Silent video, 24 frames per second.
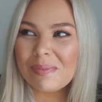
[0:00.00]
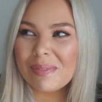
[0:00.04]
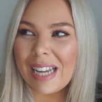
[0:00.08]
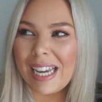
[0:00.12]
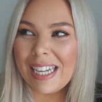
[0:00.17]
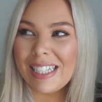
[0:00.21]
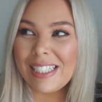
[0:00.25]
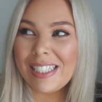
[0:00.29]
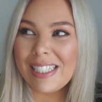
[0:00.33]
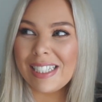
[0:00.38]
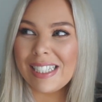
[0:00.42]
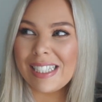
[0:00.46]

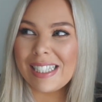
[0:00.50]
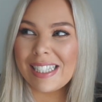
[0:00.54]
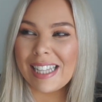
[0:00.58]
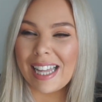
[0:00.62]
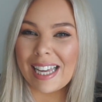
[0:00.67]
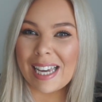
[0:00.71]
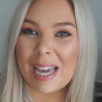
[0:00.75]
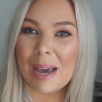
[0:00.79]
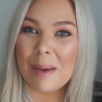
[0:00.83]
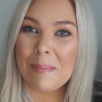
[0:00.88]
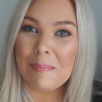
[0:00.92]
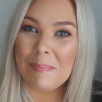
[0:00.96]
And she's
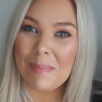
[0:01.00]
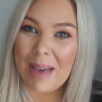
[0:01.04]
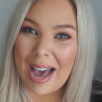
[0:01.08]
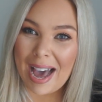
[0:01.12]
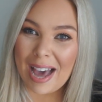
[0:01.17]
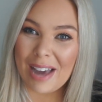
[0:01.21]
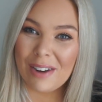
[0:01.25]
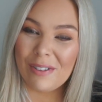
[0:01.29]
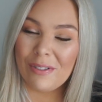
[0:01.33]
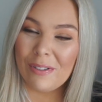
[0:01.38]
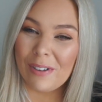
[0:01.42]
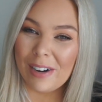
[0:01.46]
like a
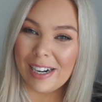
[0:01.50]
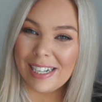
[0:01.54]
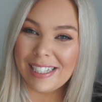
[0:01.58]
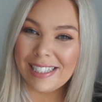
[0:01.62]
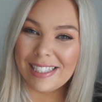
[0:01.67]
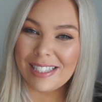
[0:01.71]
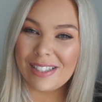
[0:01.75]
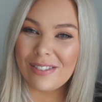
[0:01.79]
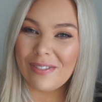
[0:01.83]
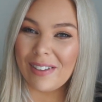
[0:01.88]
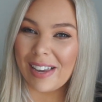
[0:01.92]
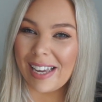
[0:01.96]
mad
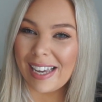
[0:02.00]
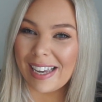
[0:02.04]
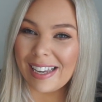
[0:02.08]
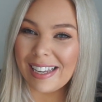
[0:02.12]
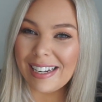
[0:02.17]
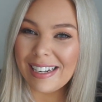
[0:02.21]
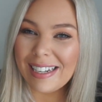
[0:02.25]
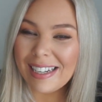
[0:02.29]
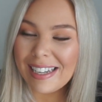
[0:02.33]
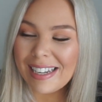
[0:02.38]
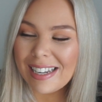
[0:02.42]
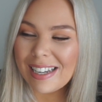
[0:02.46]
Friends
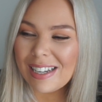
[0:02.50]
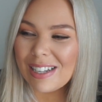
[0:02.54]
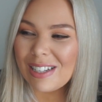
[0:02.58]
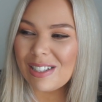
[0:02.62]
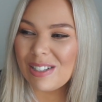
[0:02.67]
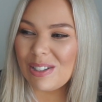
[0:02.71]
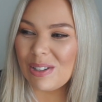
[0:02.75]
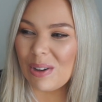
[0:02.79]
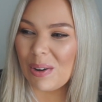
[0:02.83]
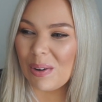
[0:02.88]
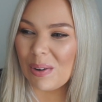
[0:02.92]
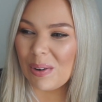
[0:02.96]
fan.
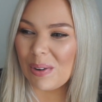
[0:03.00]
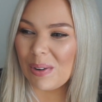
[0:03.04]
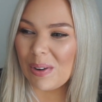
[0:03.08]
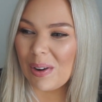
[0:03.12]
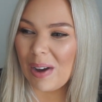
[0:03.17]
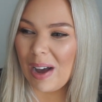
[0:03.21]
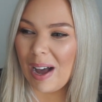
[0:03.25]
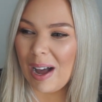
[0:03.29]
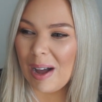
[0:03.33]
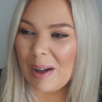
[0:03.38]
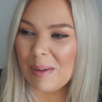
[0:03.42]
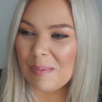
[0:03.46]
So
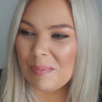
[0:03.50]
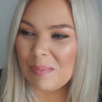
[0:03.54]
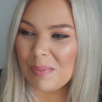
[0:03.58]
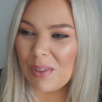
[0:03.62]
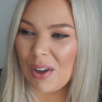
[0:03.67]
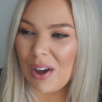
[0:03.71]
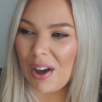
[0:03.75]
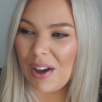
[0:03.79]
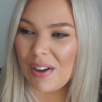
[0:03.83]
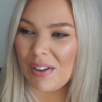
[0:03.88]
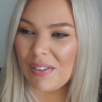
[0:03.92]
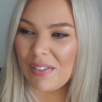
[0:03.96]
I'm
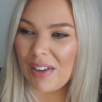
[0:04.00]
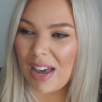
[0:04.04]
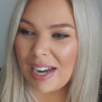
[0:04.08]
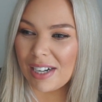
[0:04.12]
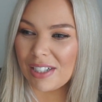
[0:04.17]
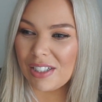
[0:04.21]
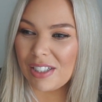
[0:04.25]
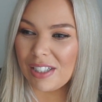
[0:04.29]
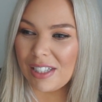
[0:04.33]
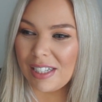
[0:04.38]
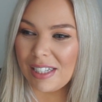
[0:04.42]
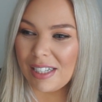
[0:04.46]

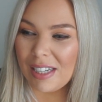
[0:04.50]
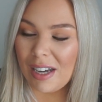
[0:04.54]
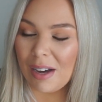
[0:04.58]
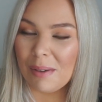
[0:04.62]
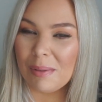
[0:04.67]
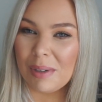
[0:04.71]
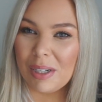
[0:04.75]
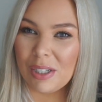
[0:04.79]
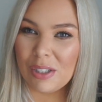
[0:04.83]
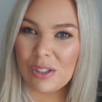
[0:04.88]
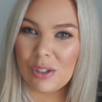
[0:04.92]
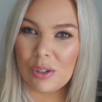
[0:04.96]

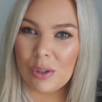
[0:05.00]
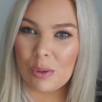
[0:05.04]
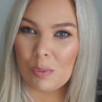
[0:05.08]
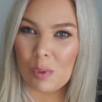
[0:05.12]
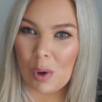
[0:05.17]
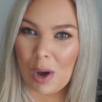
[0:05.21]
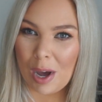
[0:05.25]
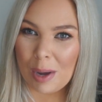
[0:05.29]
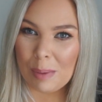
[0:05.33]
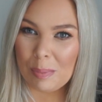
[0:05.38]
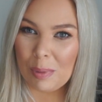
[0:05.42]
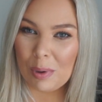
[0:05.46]
gonna do the
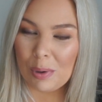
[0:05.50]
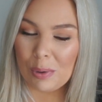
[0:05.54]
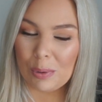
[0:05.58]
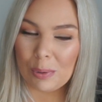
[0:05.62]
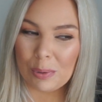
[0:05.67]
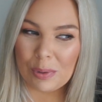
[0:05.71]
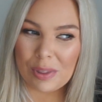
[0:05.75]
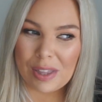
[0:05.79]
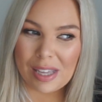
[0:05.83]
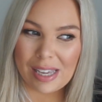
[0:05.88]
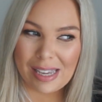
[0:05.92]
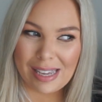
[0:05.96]
wine bottle
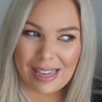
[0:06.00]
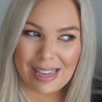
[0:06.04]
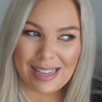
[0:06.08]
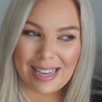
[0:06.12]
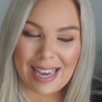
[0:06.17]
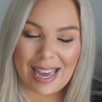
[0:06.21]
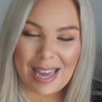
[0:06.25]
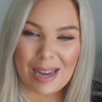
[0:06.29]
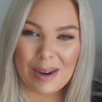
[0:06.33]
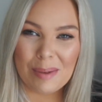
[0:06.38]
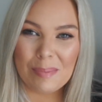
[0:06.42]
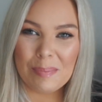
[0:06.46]
thing
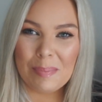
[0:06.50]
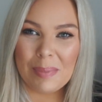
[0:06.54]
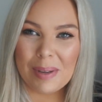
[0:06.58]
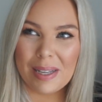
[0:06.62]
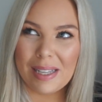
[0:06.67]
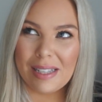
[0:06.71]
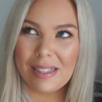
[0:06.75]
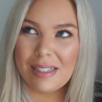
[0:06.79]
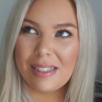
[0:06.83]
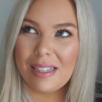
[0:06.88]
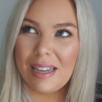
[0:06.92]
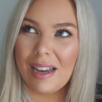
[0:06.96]
again,
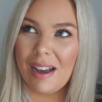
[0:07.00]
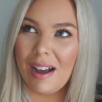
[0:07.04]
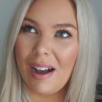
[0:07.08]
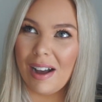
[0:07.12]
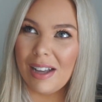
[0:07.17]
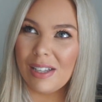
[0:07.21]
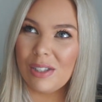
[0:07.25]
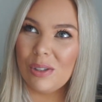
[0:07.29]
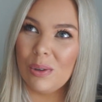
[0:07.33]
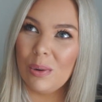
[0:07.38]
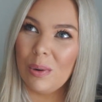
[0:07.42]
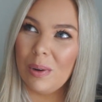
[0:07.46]
but I
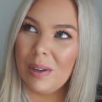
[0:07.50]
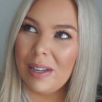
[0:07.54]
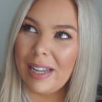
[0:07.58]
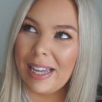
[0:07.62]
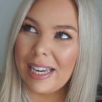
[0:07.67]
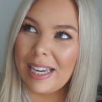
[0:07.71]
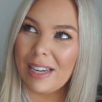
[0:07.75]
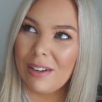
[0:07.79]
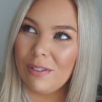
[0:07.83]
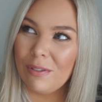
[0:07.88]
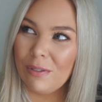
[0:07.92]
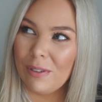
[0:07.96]
saw
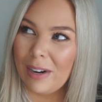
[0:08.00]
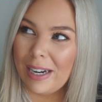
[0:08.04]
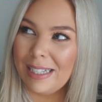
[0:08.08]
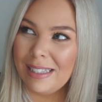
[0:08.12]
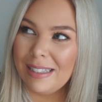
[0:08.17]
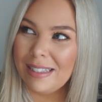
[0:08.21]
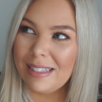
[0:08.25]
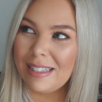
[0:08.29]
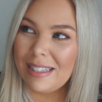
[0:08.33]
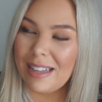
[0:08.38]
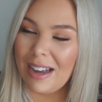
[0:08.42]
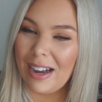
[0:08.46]
like a
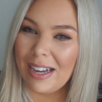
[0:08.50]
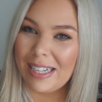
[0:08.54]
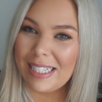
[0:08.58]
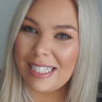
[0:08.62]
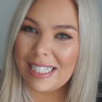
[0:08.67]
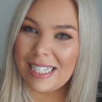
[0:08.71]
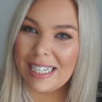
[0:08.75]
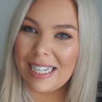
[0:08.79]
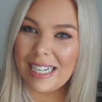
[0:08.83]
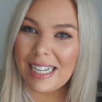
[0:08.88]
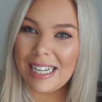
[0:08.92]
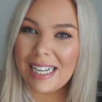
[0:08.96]
Friends
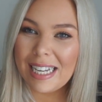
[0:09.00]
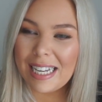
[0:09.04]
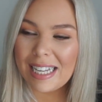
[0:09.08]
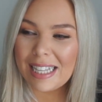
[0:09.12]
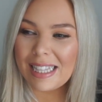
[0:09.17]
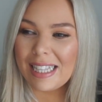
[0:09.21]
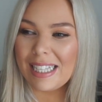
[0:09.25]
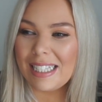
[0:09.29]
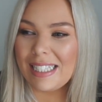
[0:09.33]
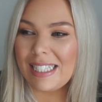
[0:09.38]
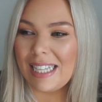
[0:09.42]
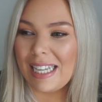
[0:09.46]
idea
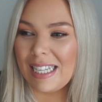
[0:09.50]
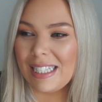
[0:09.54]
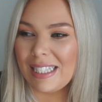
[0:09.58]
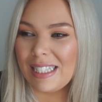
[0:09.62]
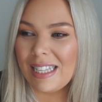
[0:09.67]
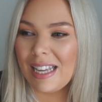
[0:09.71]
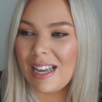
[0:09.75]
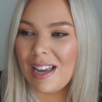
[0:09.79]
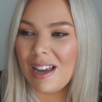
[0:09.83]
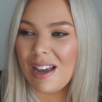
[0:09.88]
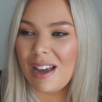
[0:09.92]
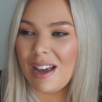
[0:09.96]
that says
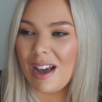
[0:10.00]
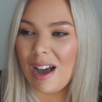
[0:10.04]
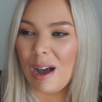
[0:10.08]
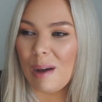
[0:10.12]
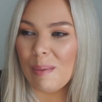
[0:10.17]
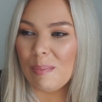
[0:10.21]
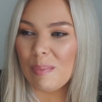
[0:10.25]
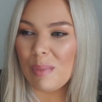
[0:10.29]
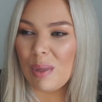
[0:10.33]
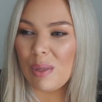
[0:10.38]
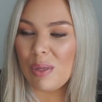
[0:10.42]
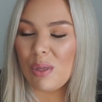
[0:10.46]

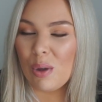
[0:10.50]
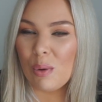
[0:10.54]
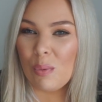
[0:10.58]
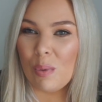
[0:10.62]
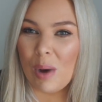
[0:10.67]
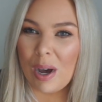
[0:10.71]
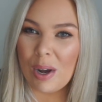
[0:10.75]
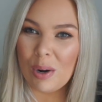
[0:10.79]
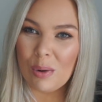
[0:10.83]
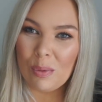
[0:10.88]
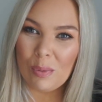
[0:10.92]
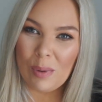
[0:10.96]
the
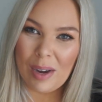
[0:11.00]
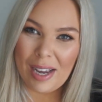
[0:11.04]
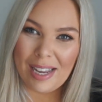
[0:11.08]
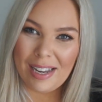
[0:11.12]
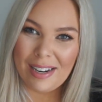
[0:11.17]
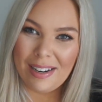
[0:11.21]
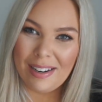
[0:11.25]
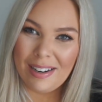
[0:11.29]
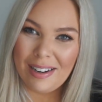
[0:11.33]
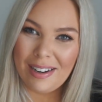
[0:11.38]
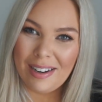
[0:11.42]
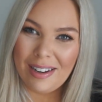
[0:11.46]
one
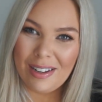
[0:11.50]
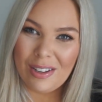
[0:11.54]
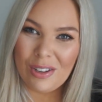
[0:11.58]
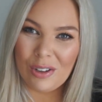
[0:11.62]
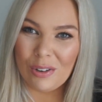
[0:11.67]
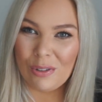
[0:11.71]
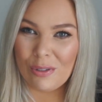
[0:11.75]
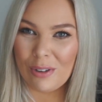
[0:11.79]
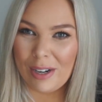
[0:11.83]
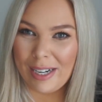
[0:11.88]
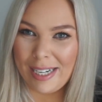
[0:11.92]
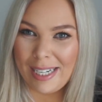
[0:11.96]
when your
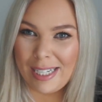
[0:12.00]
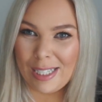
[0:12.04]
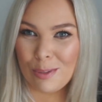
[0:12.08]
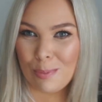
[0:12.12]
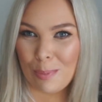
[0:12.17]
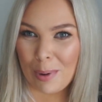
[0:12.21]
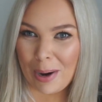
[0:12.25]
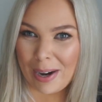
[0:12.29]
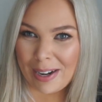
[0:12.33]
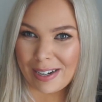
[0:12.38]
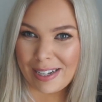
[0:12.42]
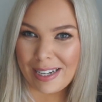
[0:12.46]
friend is
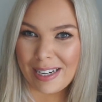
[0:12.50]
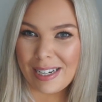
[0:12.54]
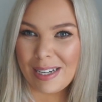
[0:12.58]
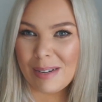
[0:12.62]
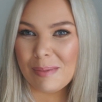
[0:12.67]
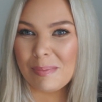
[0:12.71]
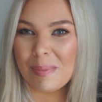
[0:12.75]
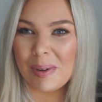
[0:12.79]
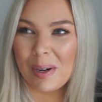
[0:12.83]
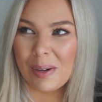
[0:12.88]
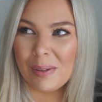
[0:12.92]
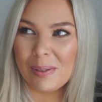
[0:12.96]

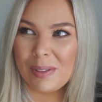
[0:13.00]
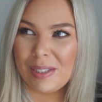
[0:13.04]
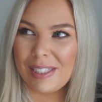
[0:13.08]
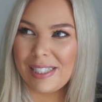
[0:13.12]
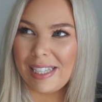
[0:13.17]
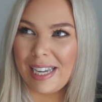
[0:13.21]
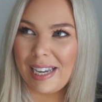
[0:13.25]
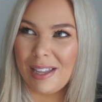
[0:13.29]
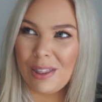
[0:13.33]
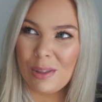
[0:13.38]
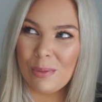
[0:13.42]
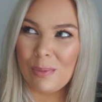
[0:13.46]
pregnant, but I'll just
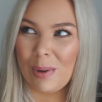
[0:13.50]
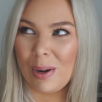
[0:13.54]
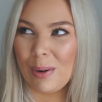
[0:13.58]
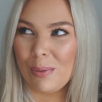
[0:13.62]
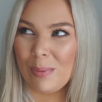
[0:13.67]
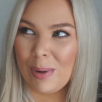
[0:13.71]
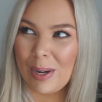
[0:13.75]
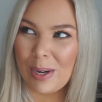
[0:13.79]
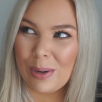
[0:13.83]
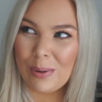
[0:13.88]
say it, the one where